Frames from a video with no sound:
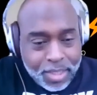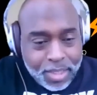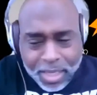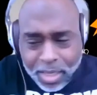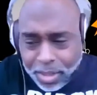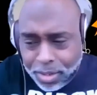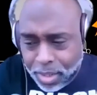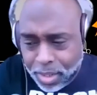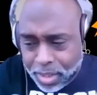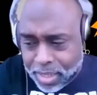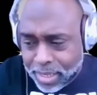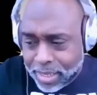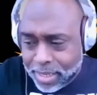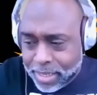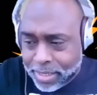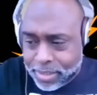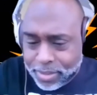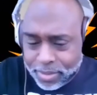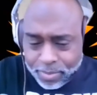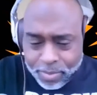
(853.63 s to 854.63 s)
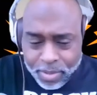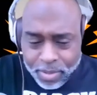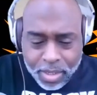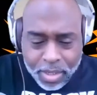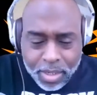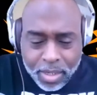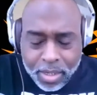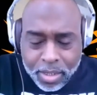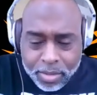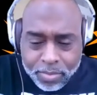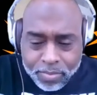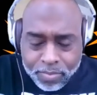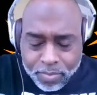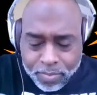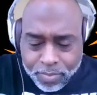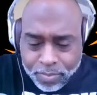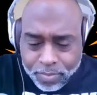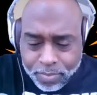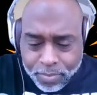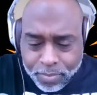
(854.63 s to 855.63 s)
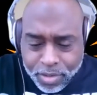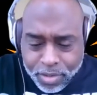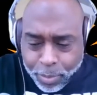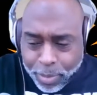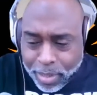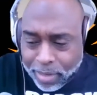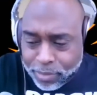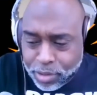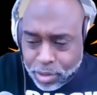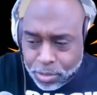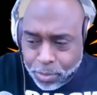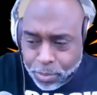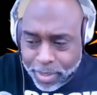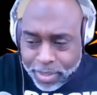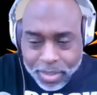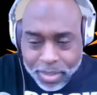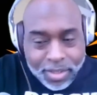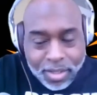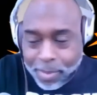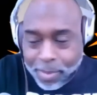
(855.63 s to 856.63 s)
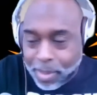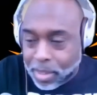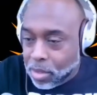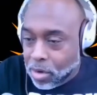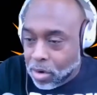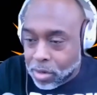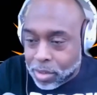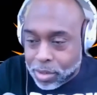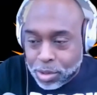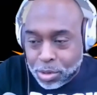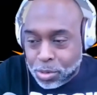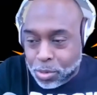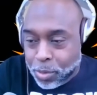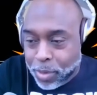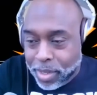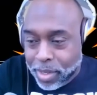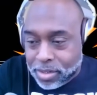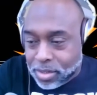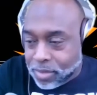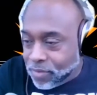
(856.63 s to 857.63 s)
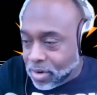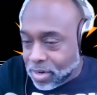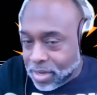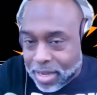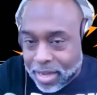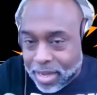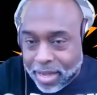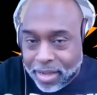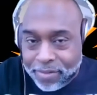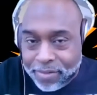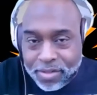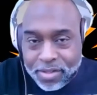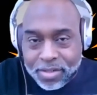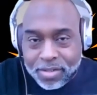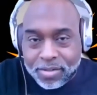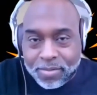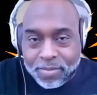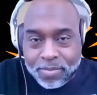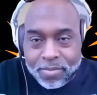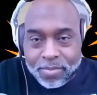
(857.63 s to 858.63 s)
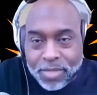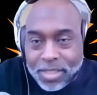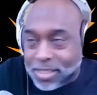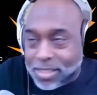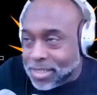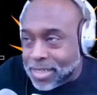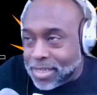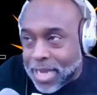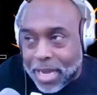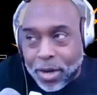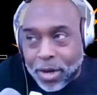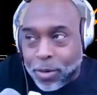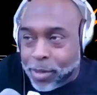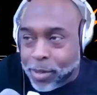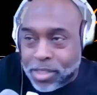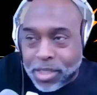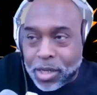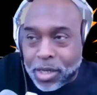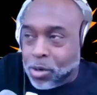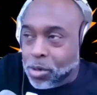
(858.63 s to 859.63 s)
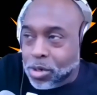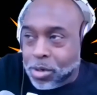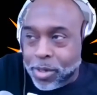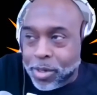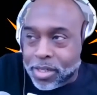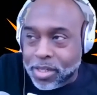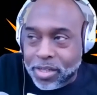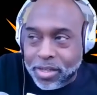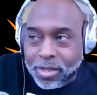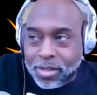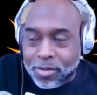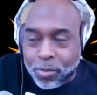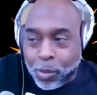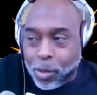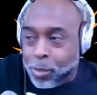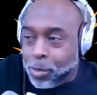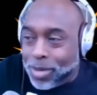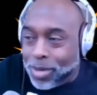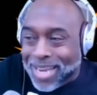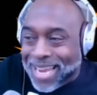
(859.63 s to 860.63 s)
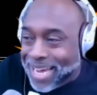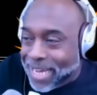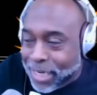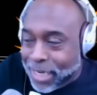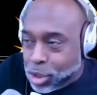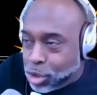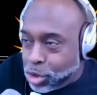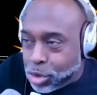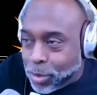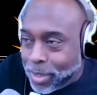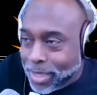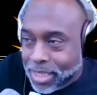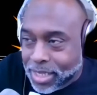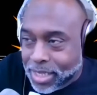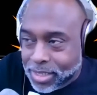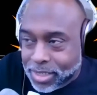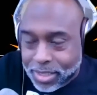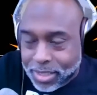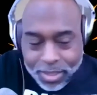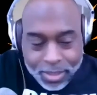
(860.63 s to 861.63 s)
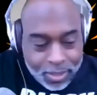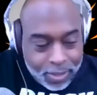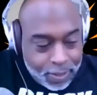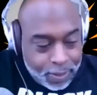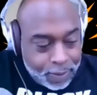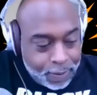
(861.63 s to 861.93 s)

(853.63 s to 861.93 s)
the other thing is, so we have 2 weeks. This is going to be the longest 2 weeks of our lives. This is not going to go quickly. We will not enjoy this.